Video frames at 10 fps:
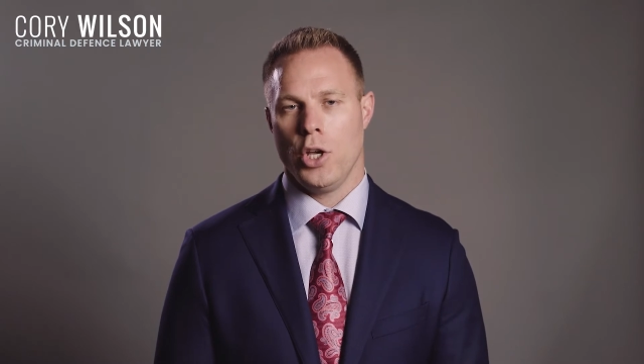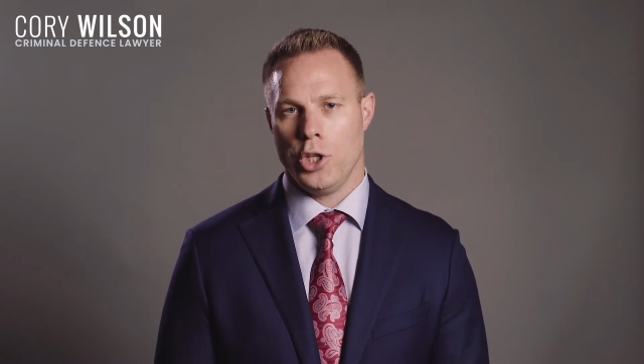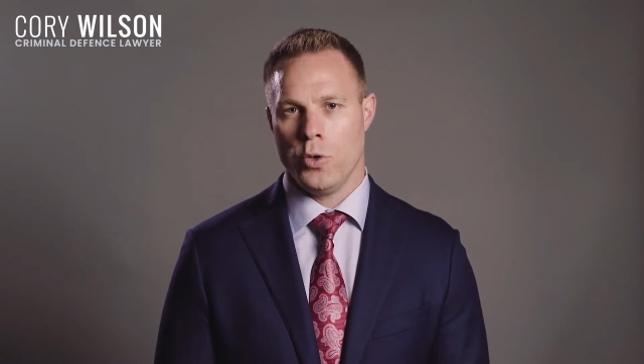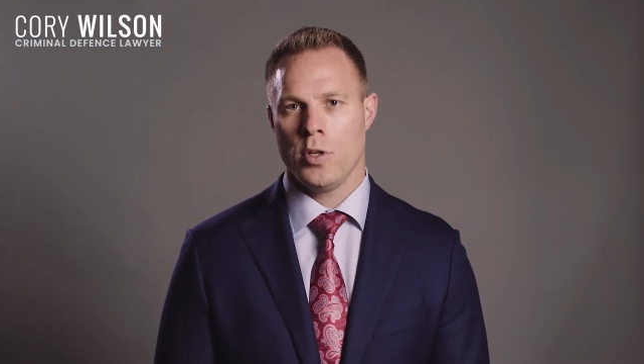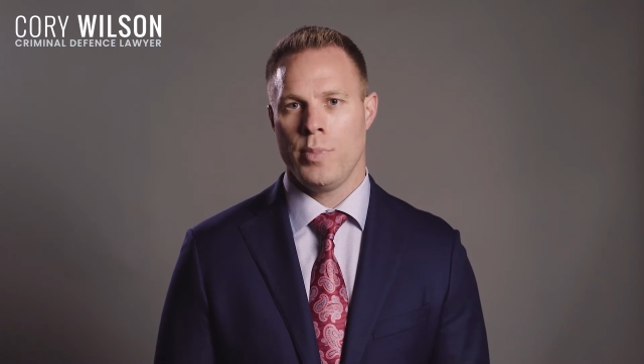
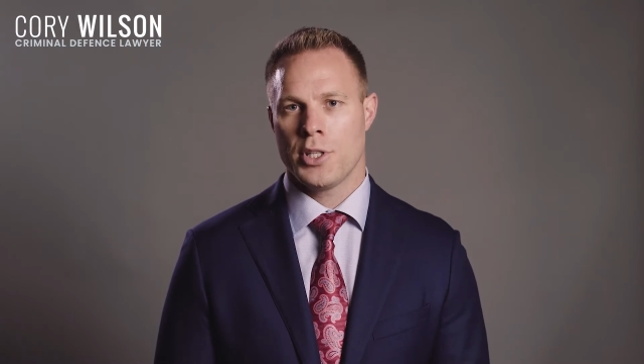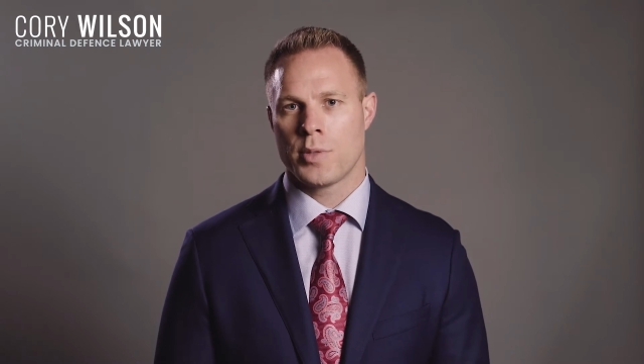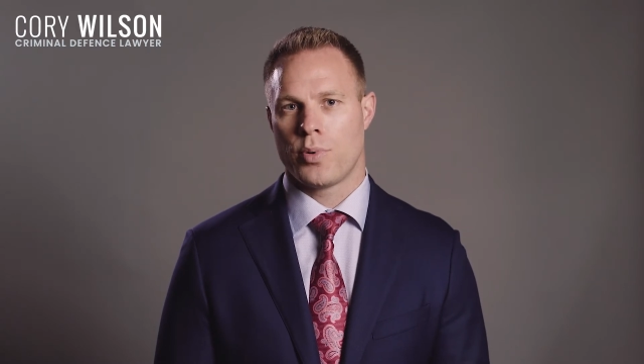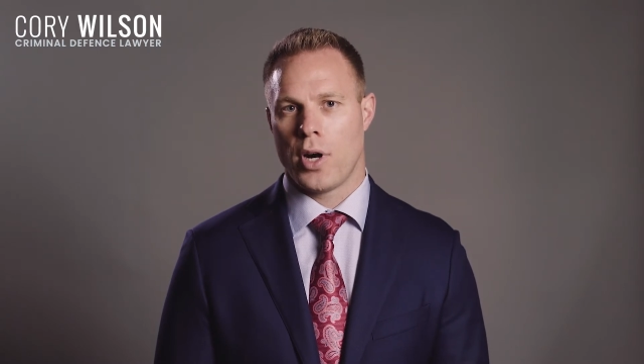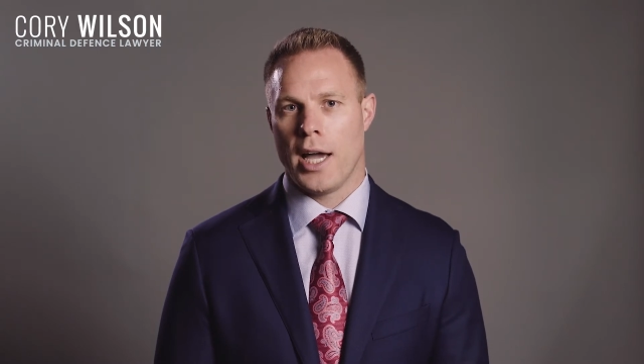You would be
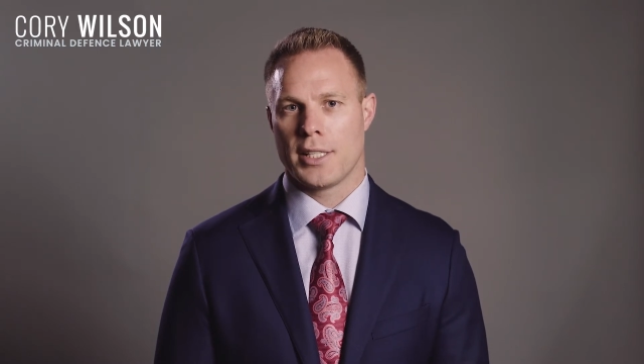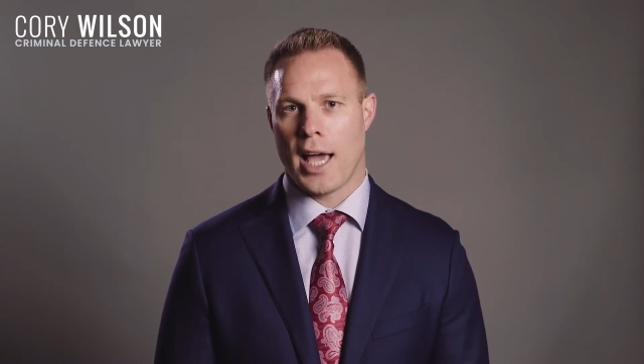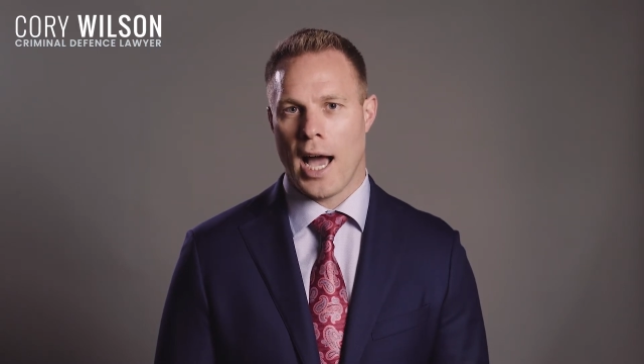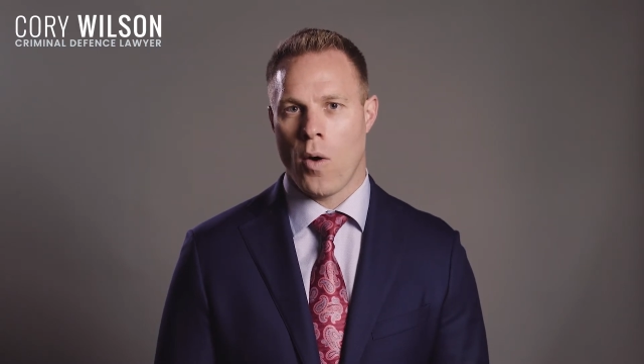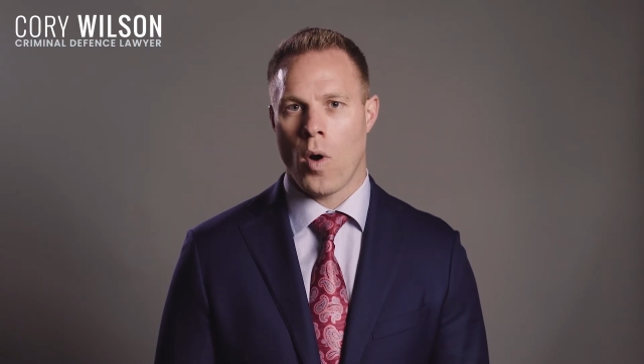surprised
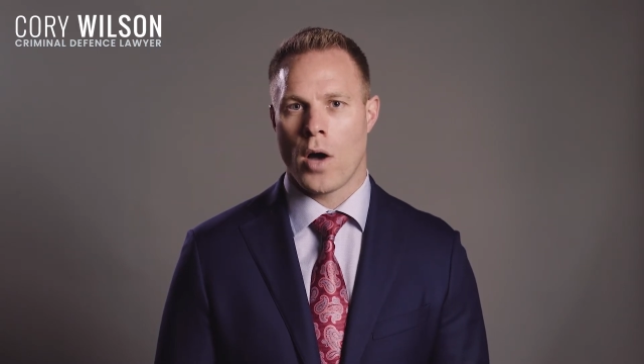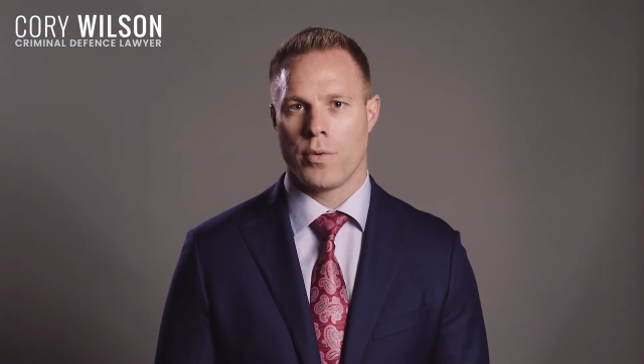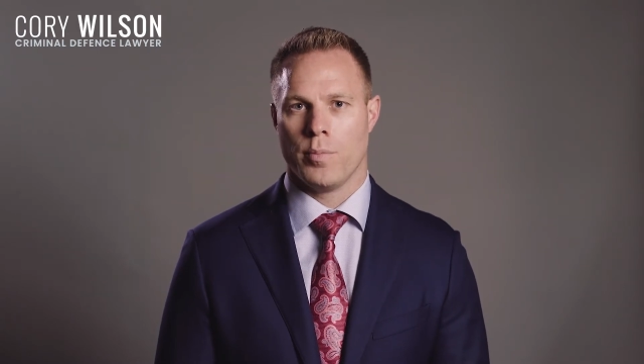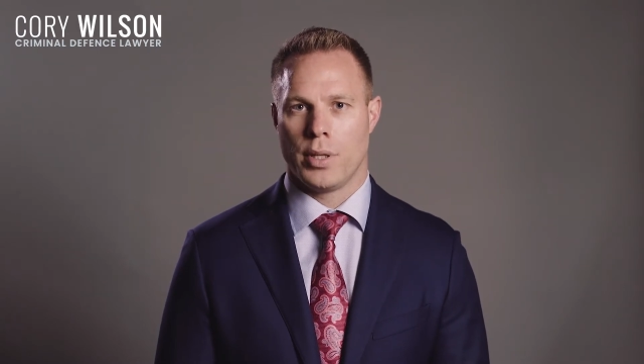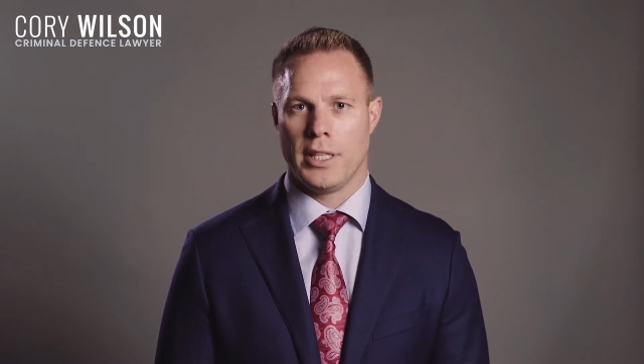how
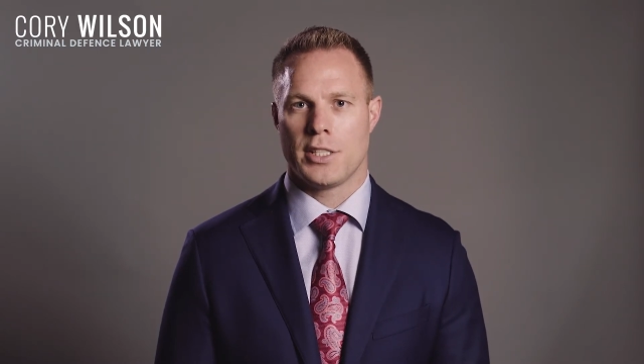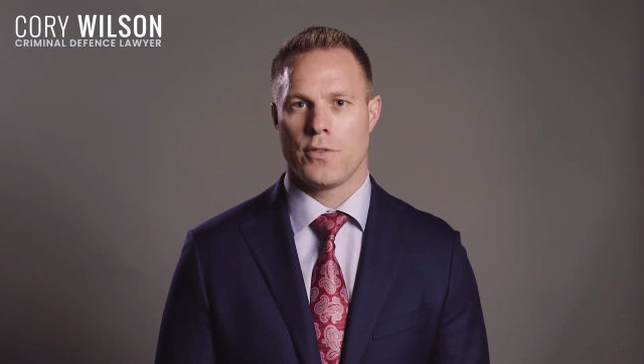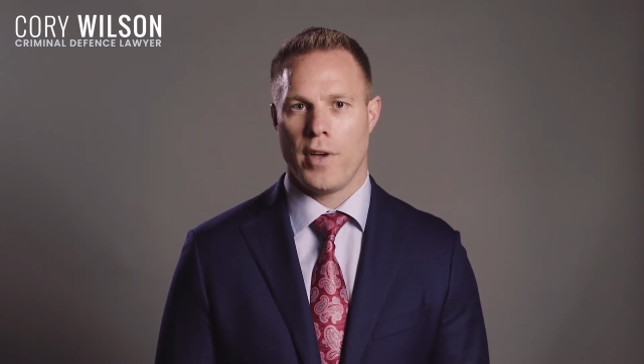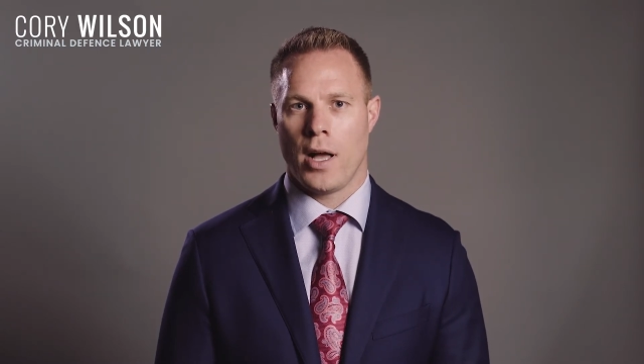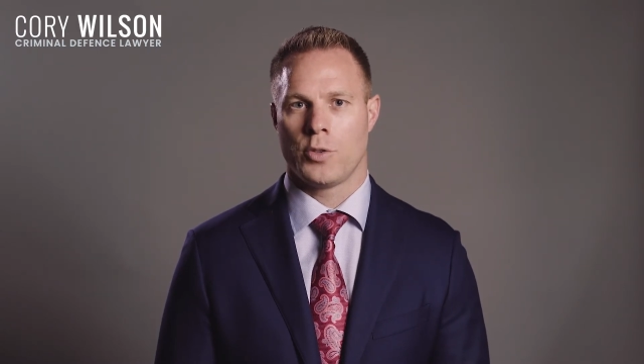often police
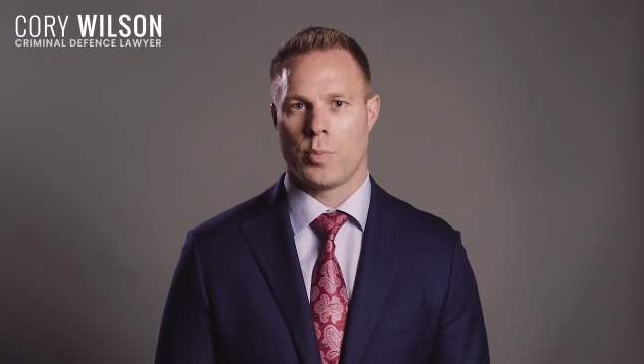fail